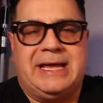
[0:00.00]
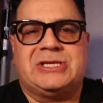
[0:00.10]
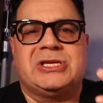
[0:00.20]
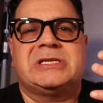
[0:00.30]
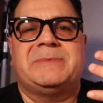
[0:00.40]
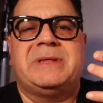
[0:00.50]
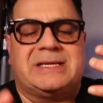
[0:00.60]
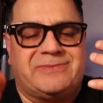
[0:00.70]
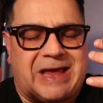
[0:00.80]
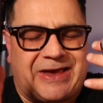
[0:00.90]
It's just something
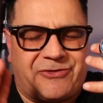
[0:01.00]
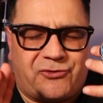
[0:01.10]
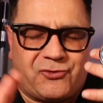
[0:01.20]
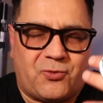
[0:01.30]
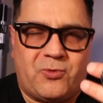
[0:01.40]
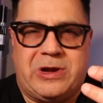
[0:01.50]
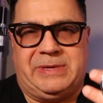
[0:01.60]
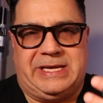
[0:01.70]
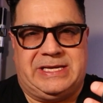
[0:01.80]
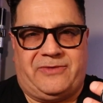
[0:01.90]
that's
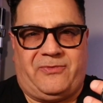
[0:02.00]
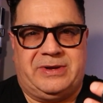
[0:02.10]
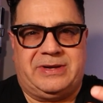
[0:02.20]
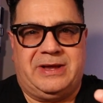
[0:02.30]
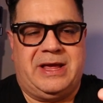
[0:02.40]
extremely different,